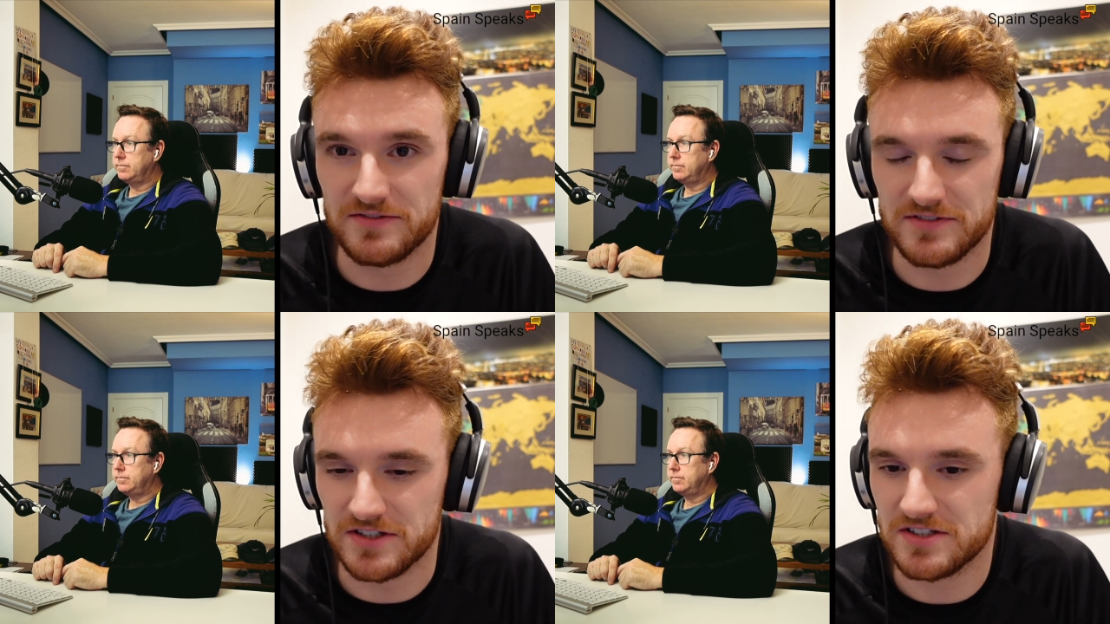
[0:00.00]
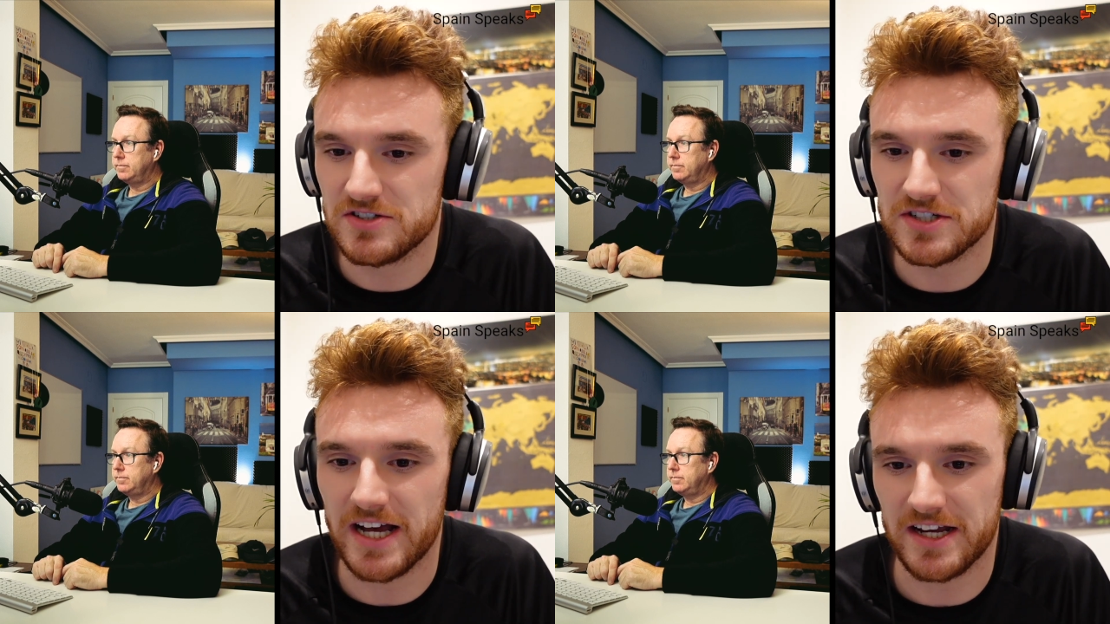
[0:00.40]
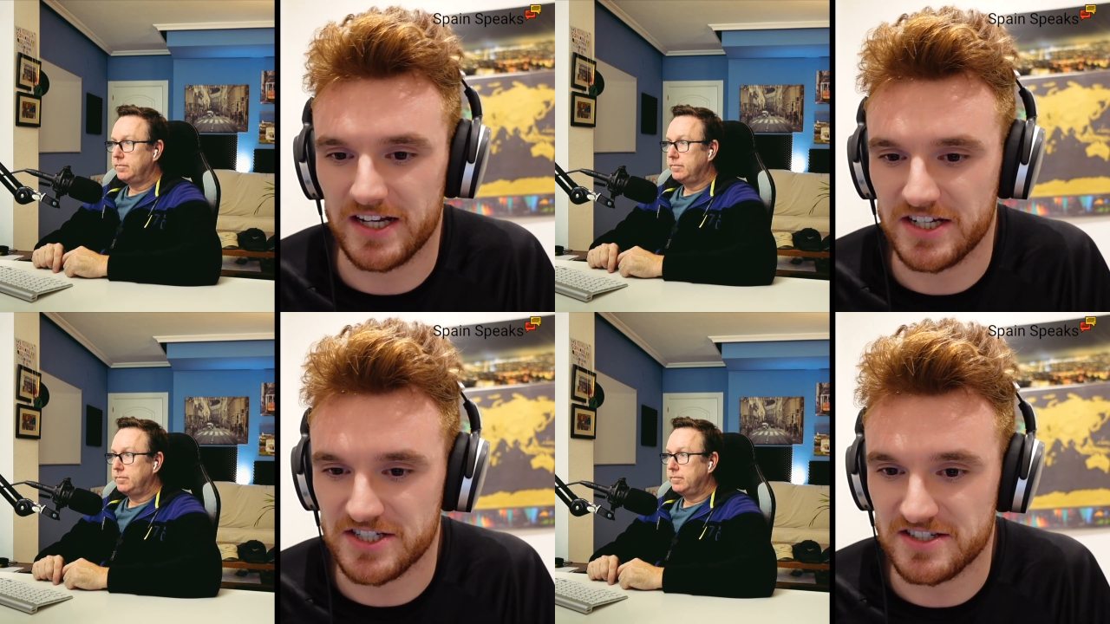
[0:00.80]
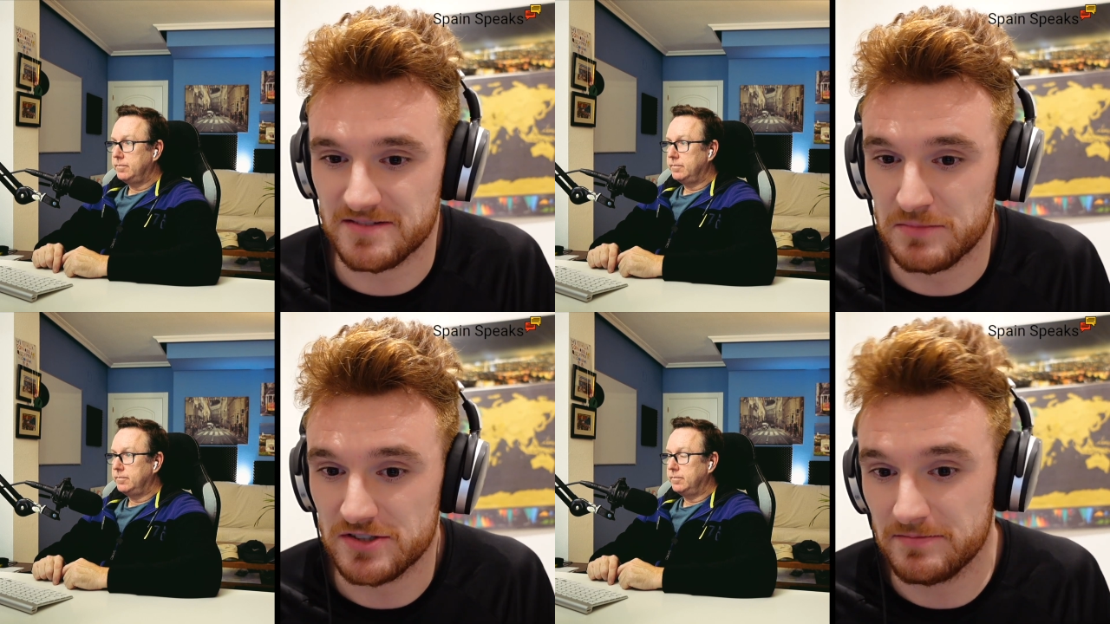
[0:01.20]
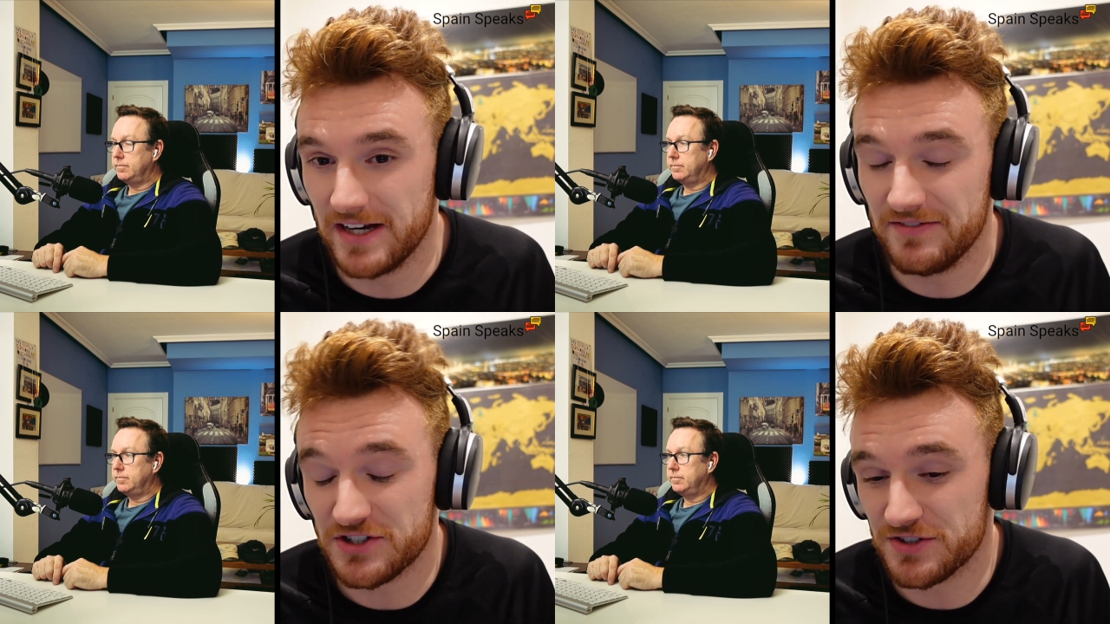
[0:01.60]
Speaker 1: of the two calculations is most
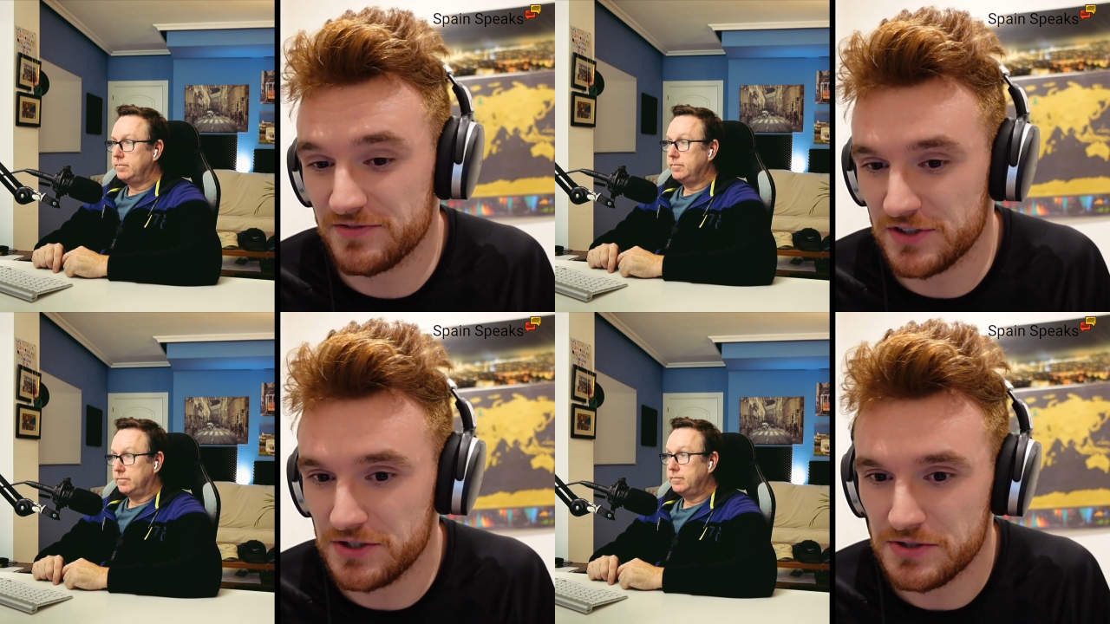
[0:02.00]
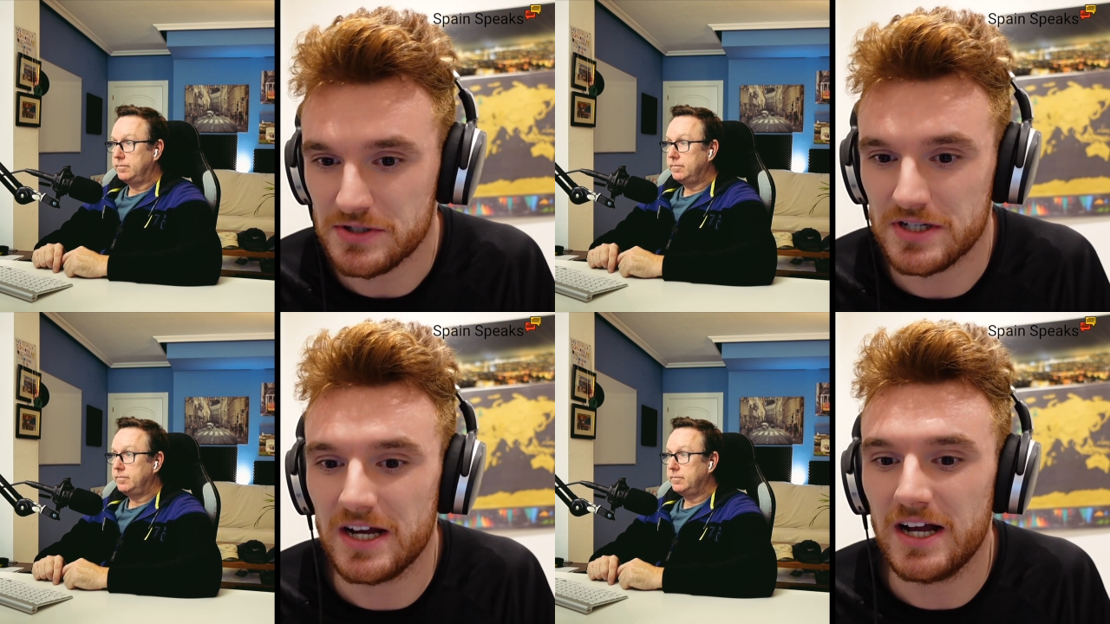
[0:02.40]
beneficial for you,